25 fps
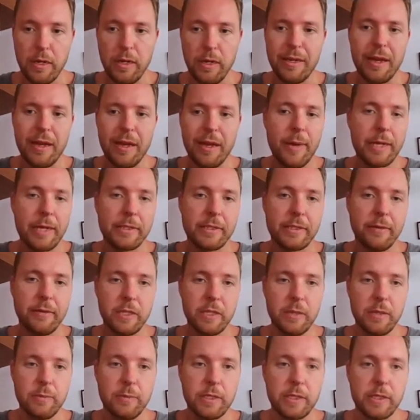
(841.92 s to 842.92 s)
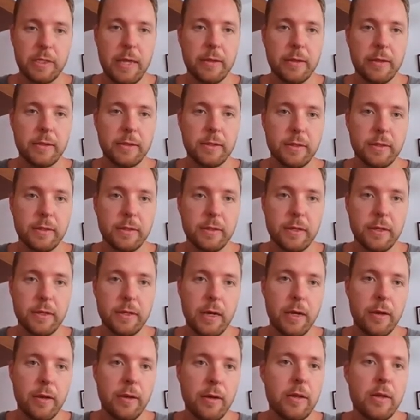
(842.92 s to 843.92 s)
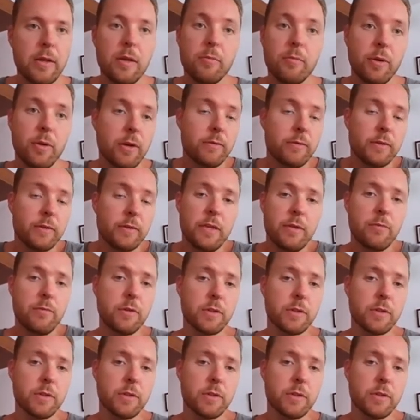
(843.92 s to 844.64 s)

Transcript: Yeah, about 70%. But obviously